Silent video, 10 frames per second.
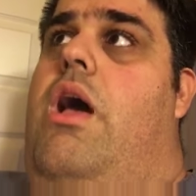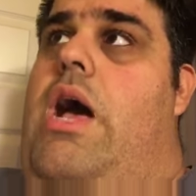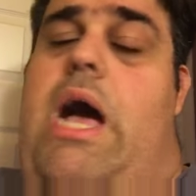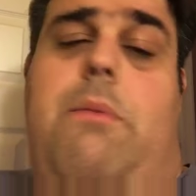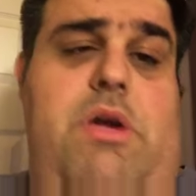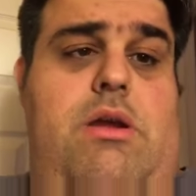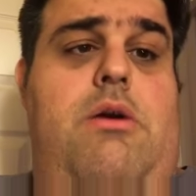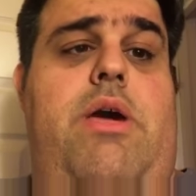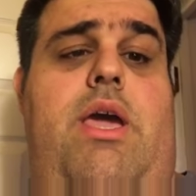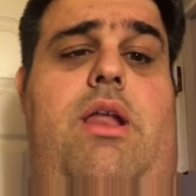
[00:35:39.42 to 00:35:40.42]
I'm going to
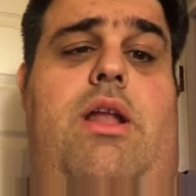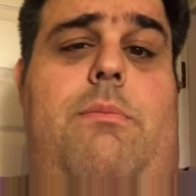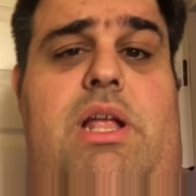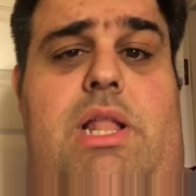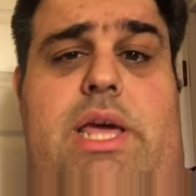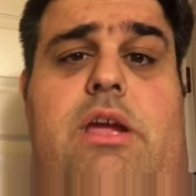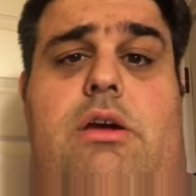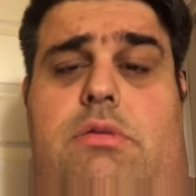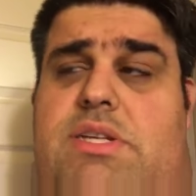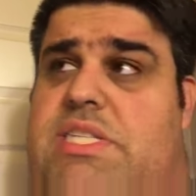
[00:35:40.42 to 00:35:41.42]
go ahead and I'm going to let it
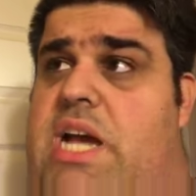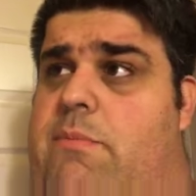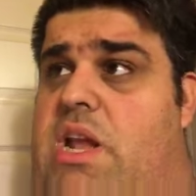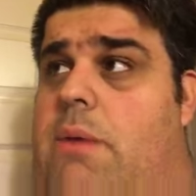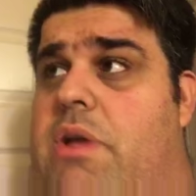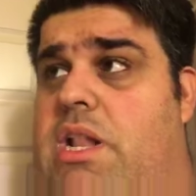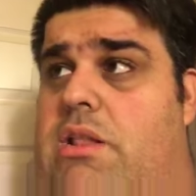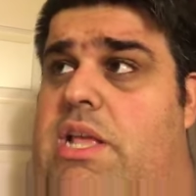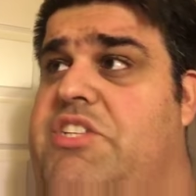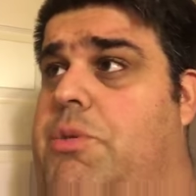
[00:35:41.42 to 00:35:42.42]
go this time and I'm going to
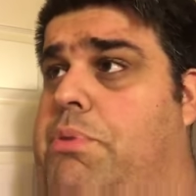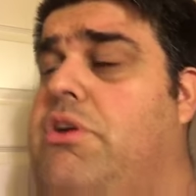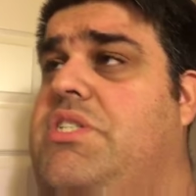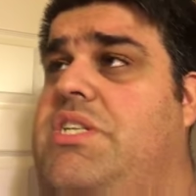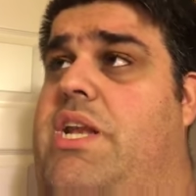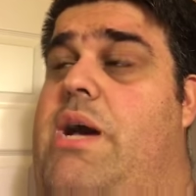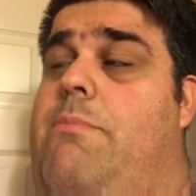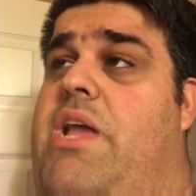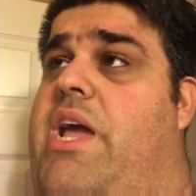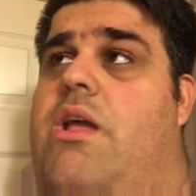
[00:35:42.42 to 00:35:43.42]
let you purchase it. And I'm
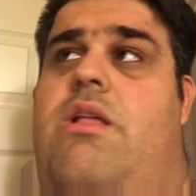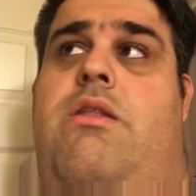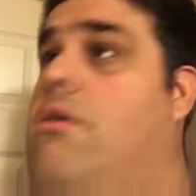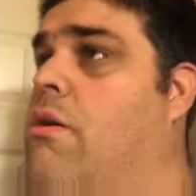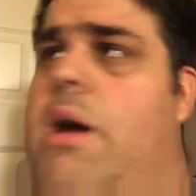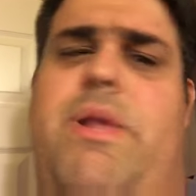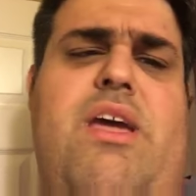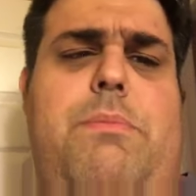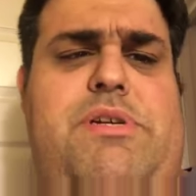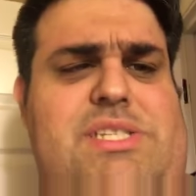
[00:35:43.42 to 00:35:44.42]
like, no, I'm not
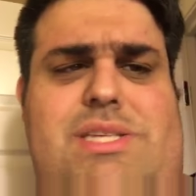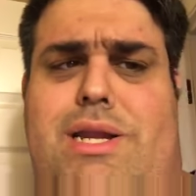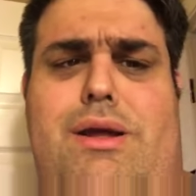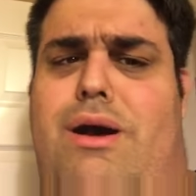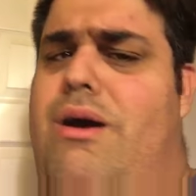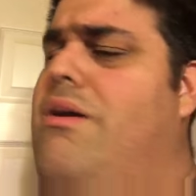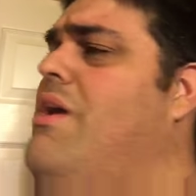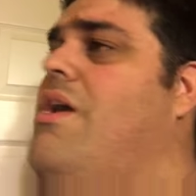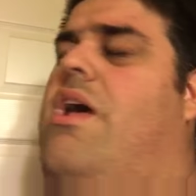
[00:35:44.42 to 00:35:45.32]
going to purchase it at all.